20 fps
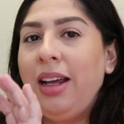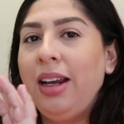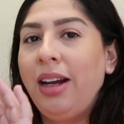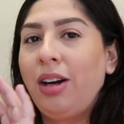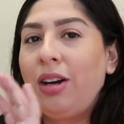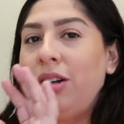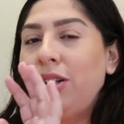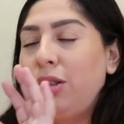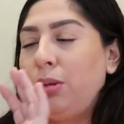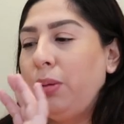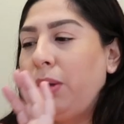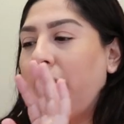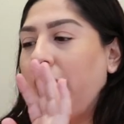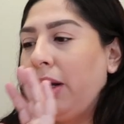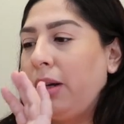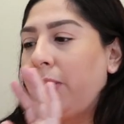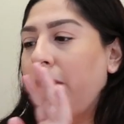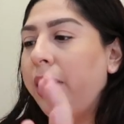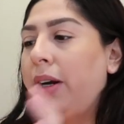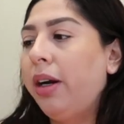it hurts me
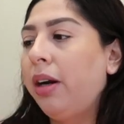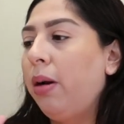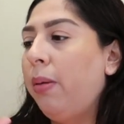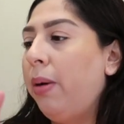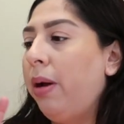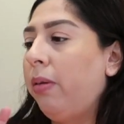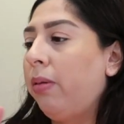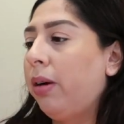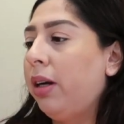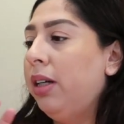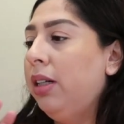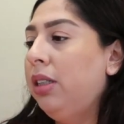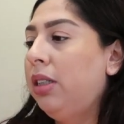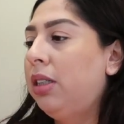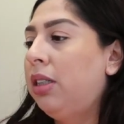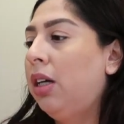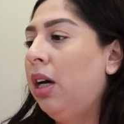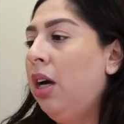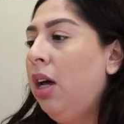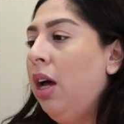like right here on my
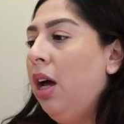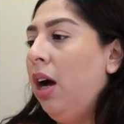wrist.